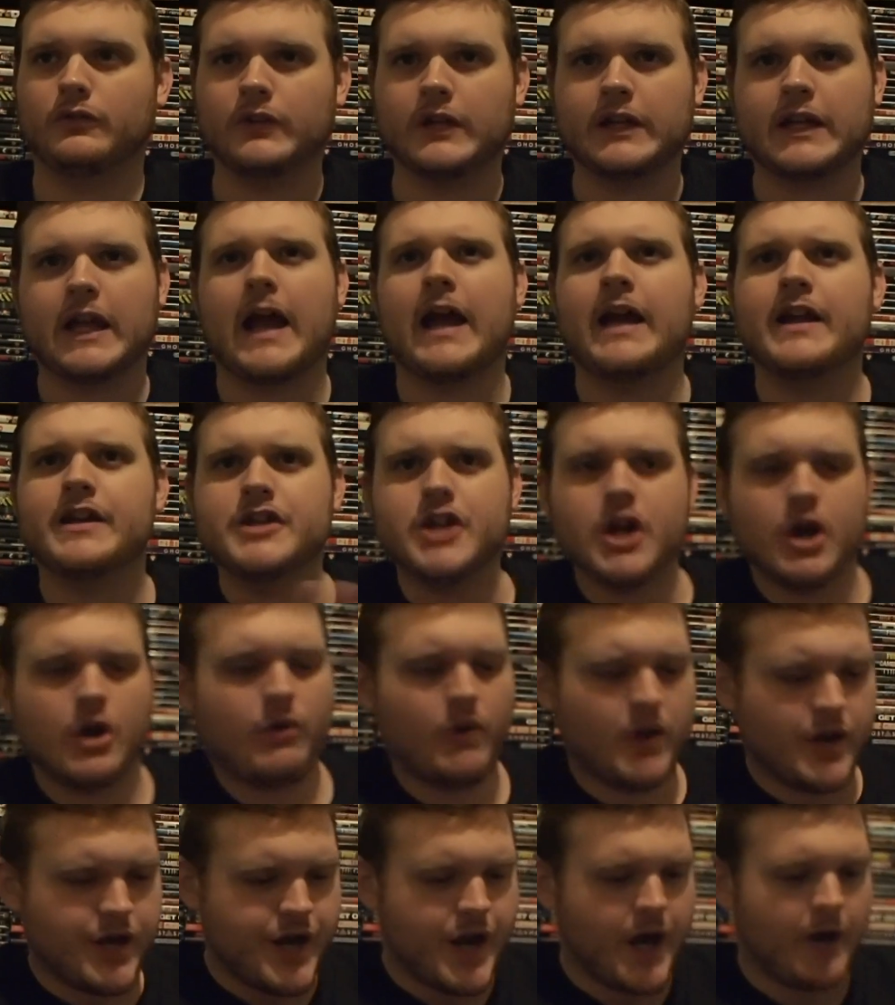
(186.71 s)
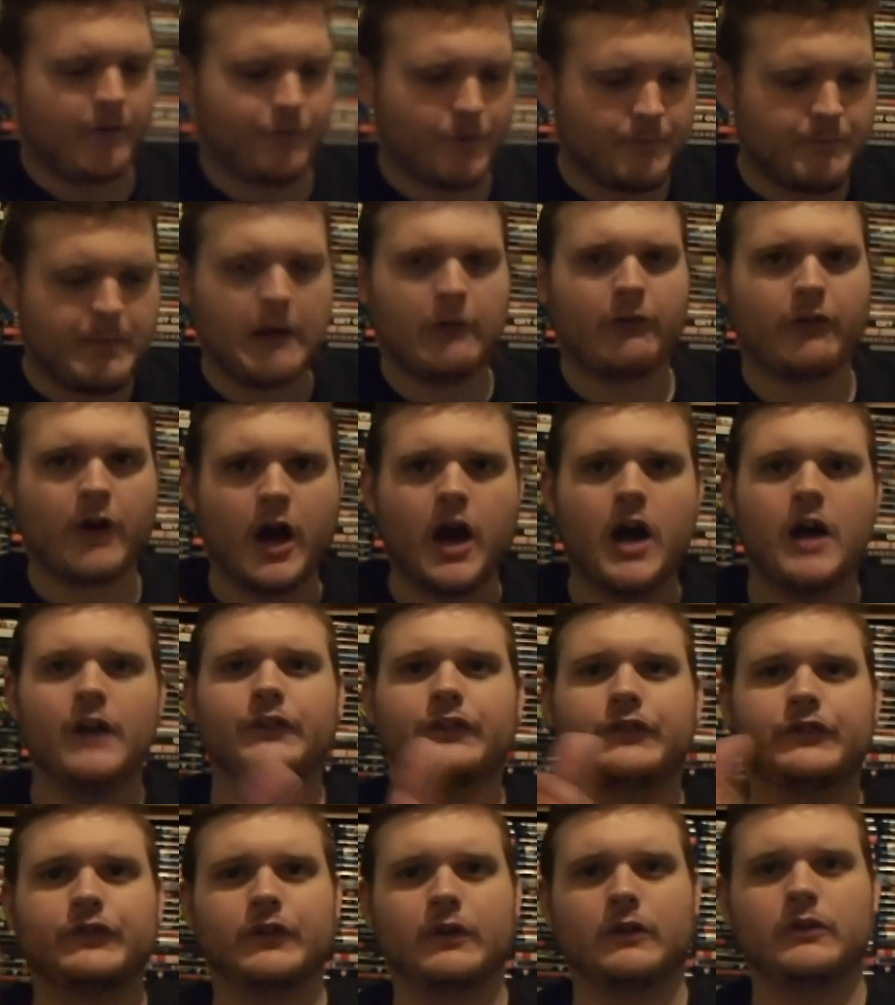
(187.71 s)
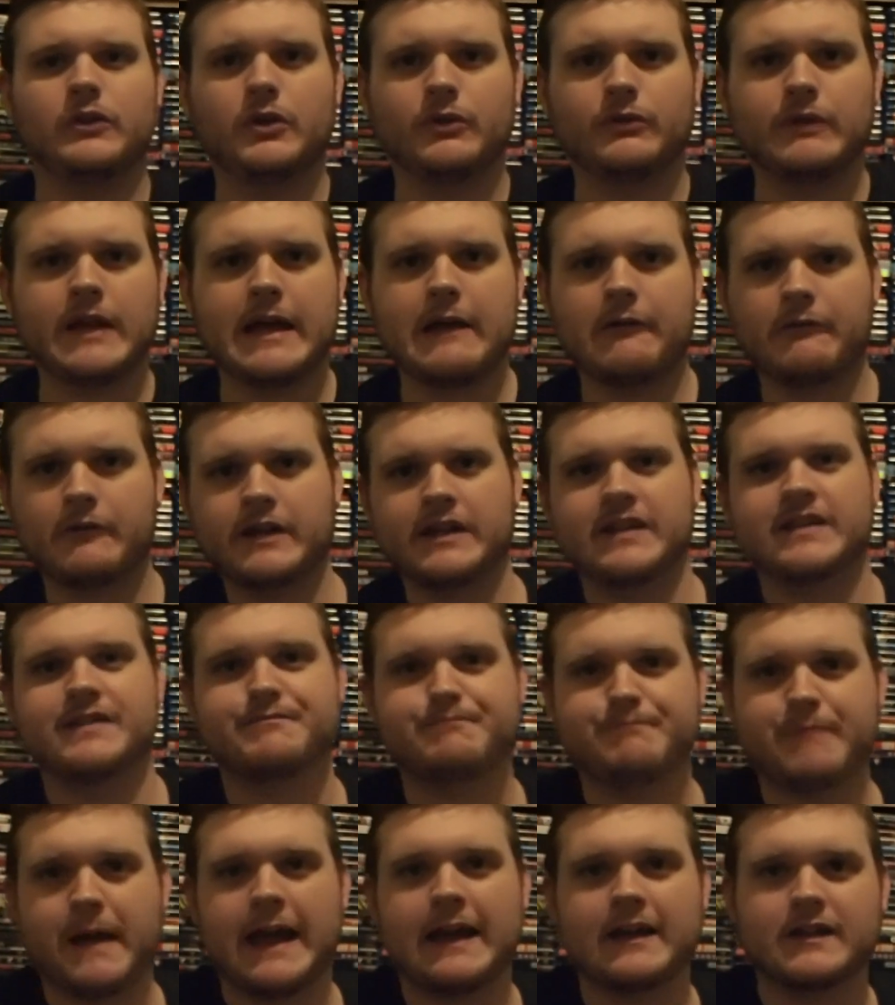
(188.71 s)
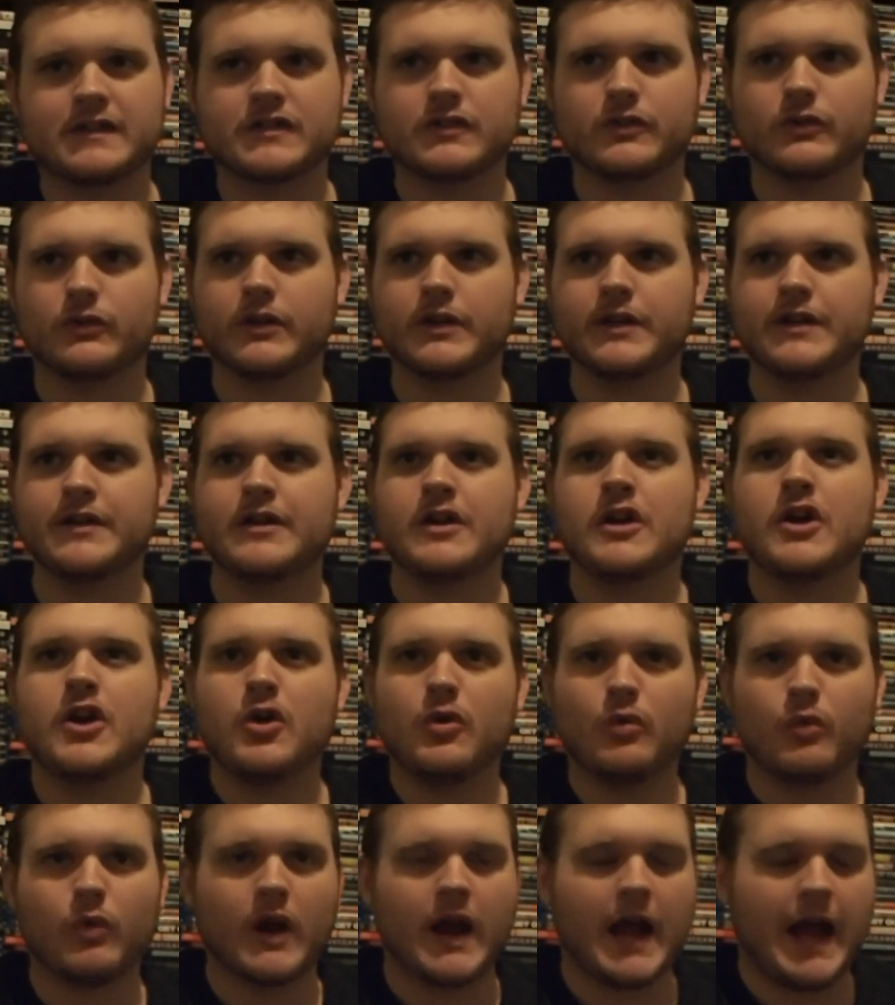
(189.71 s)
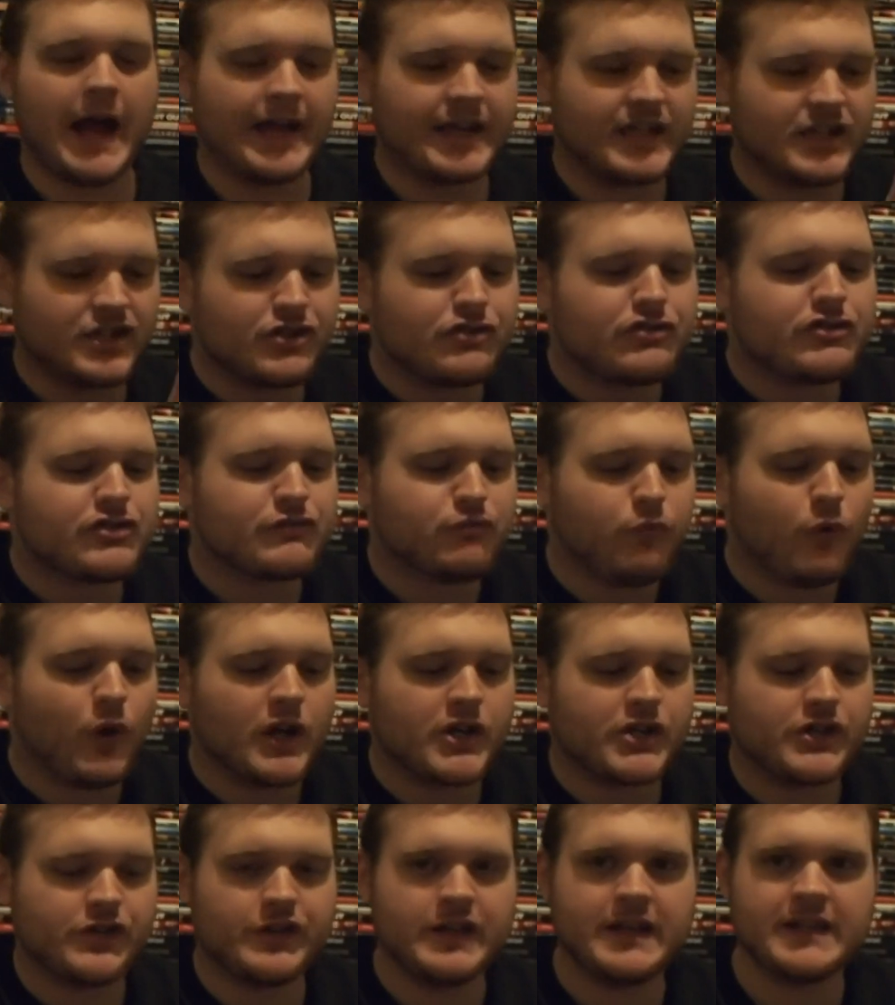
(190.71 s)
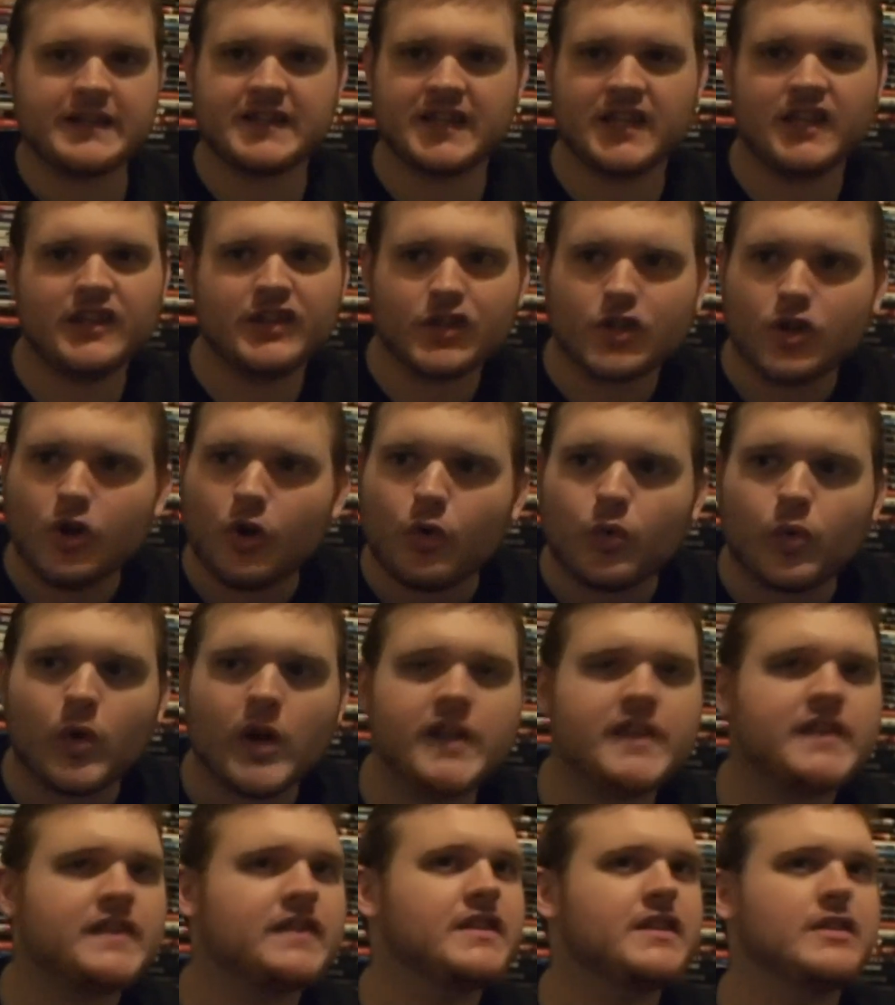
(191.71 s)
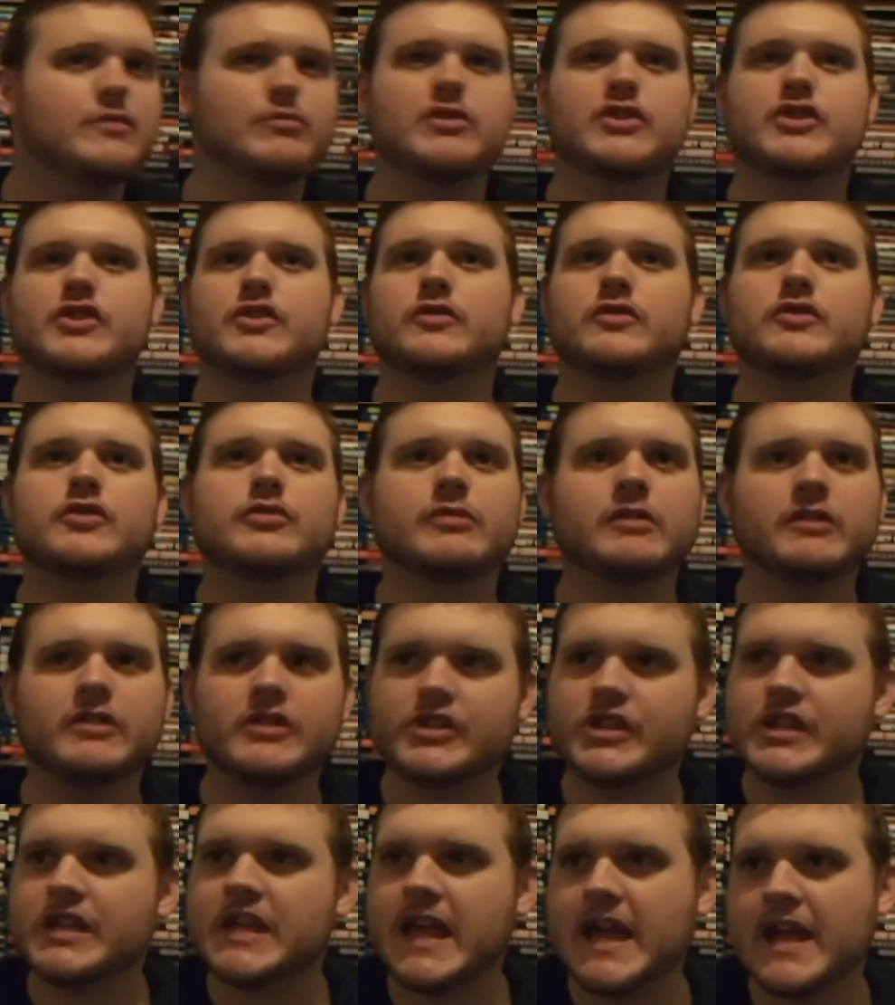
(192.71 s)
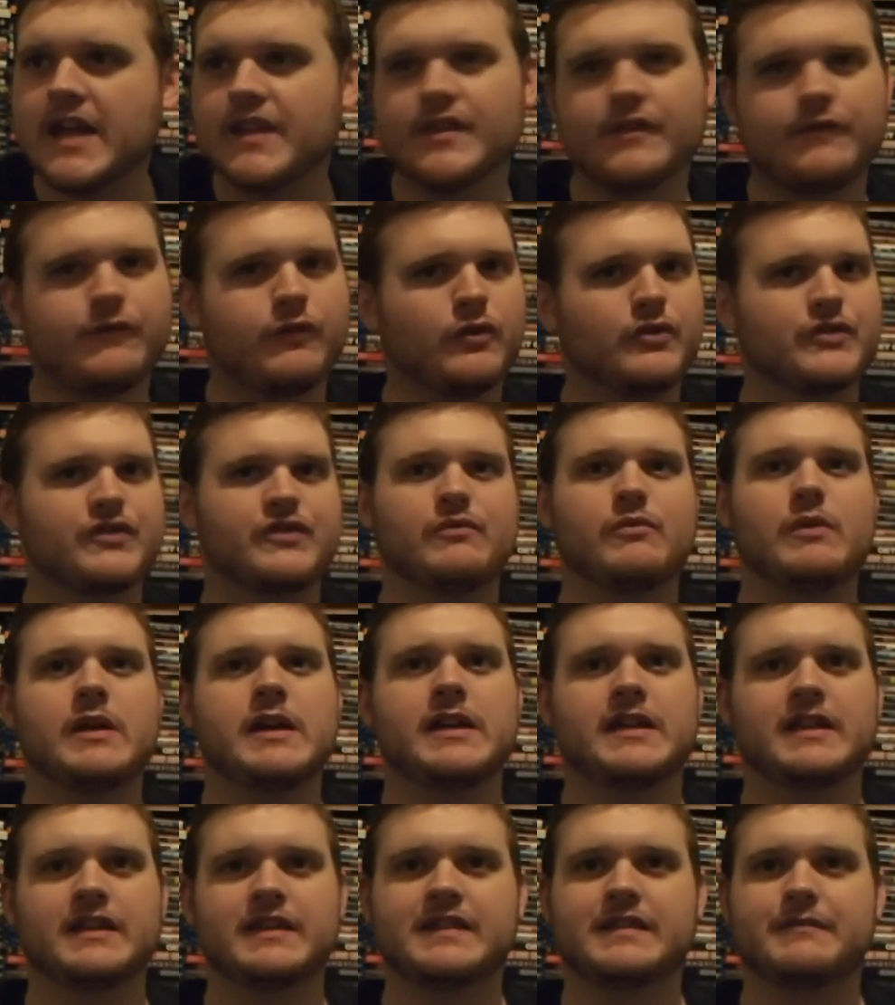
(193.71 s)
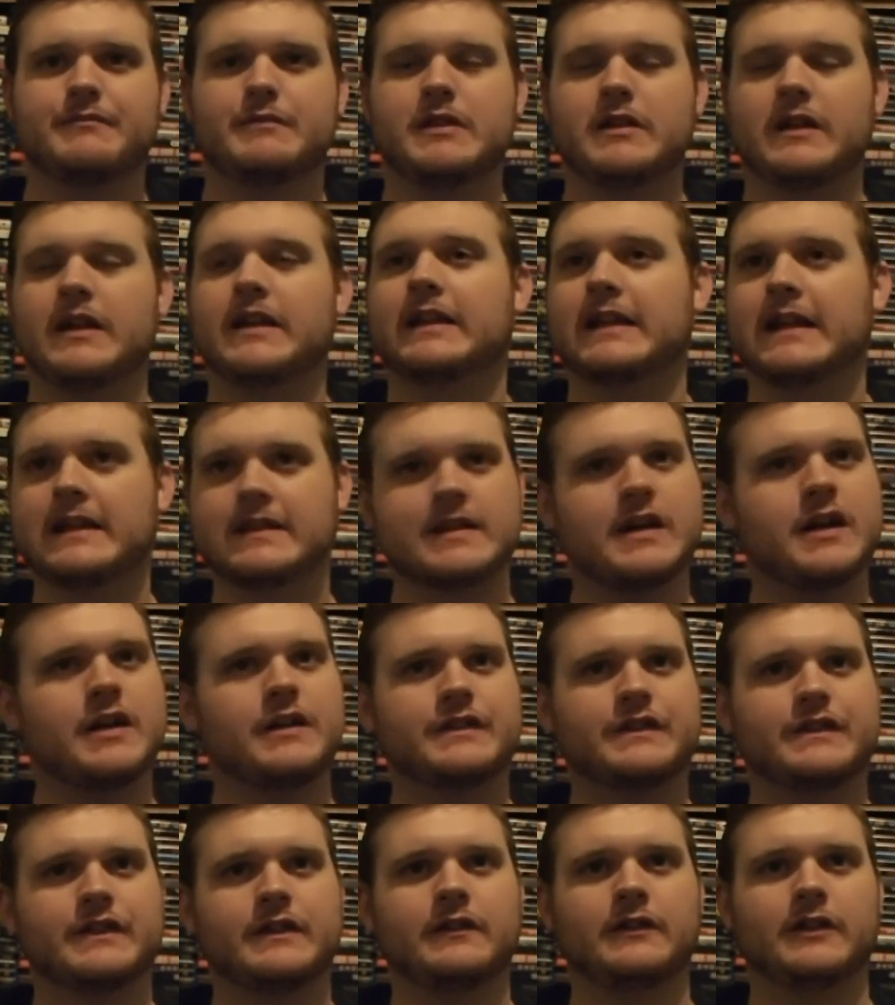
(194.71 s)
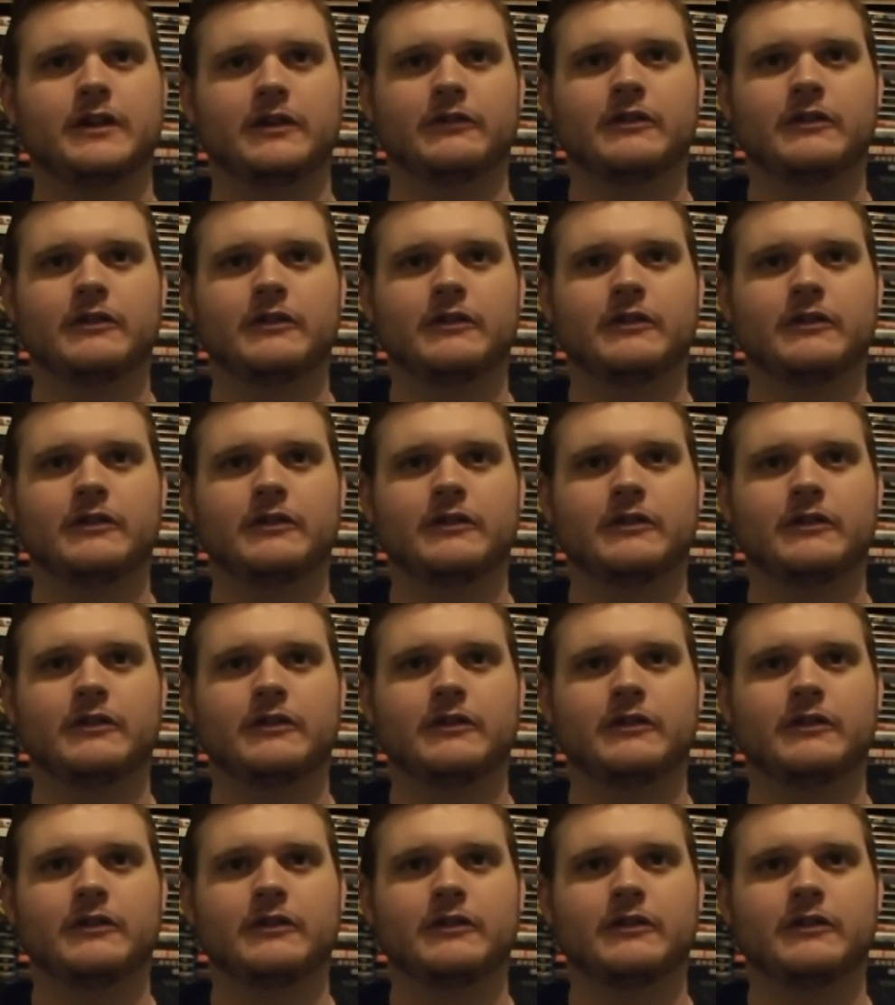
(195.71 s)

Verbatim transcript: Like, I know enough about Han Solo now and his backstory where I can just watch this and then go right to the original trilogy and The Force Awakens and be like, that's Han Solo.